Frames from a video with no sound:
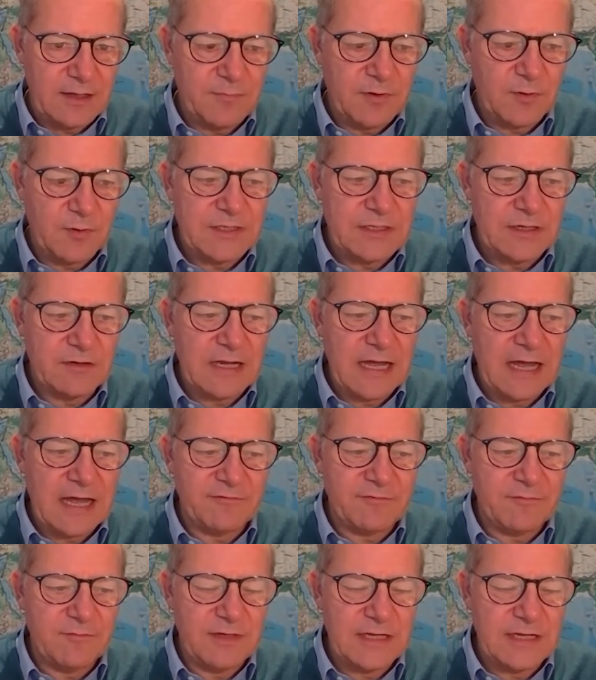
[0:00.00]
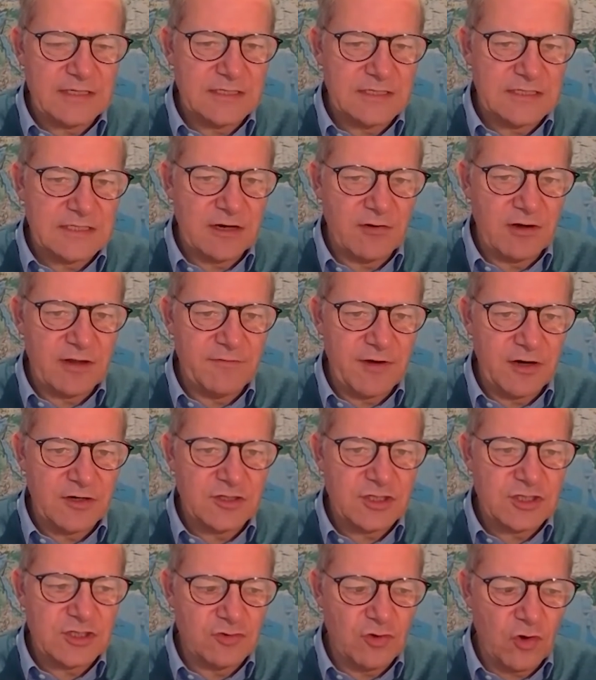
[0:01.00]
but we don't have necessarily very
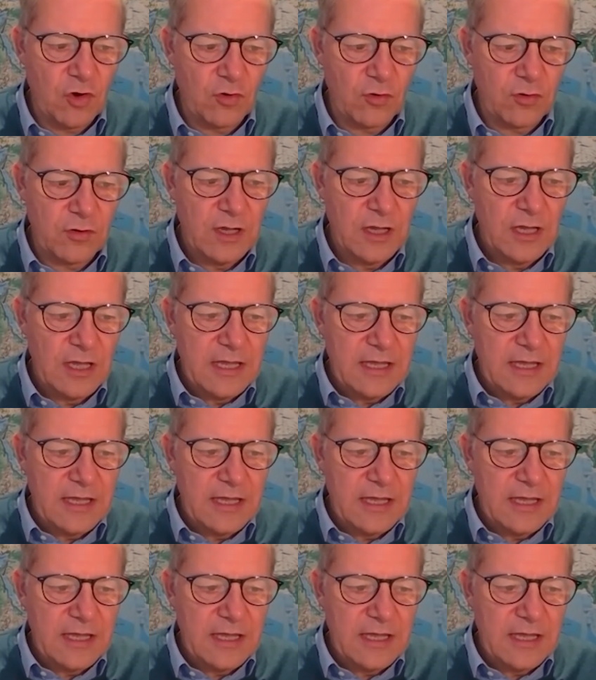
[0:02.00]
strong